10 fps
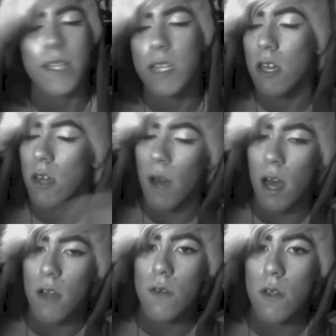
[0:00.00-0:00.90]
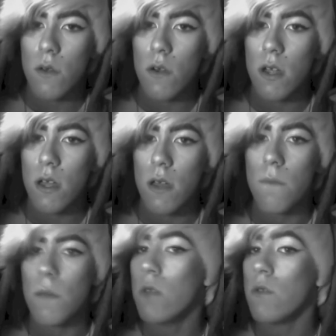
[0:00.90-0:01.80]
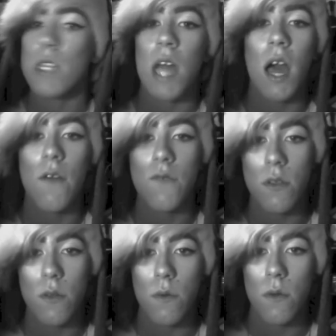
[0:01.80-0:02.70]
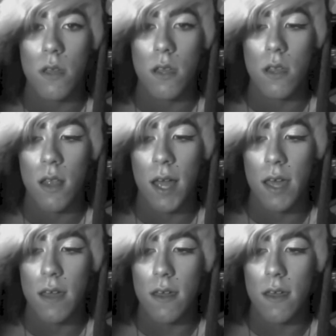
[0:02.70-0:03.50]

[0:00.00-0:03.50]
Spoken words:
tell you how to ignore it, but you just have to. Like,